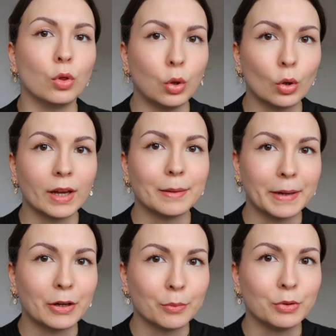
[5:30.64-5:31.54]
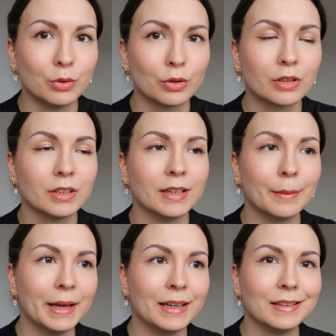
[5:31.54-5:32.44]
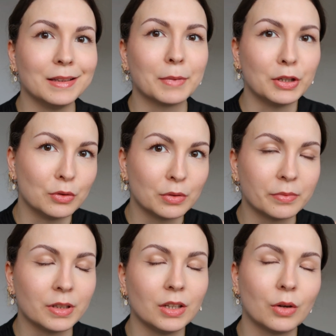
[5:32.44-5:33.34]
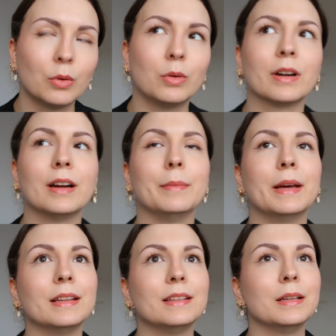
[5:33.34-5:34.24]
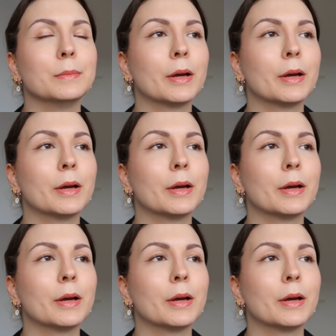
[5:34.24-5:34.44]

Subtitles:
look at my computer and I'm editing my YouTube video or I'm editing